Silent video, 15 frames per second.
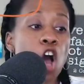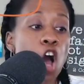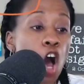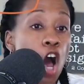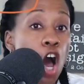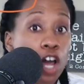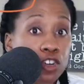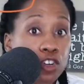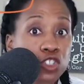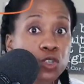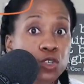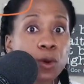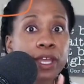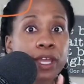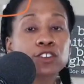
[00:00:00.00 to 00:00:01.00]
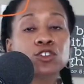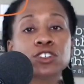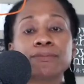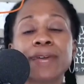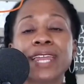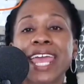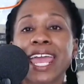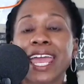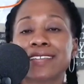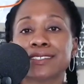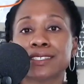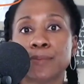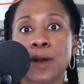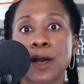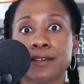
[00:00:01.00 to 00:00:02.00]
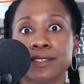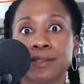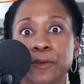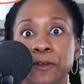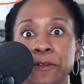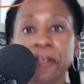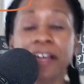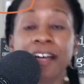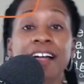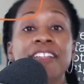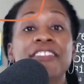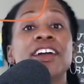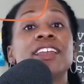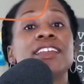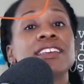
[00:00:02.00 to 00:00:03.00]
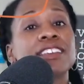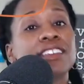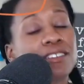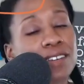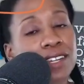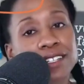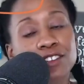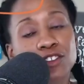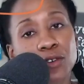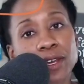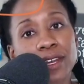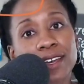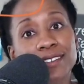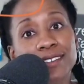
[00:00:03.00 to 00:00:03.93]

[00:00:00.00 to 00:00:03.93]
onto or into as many hands as possible, then you need to join us.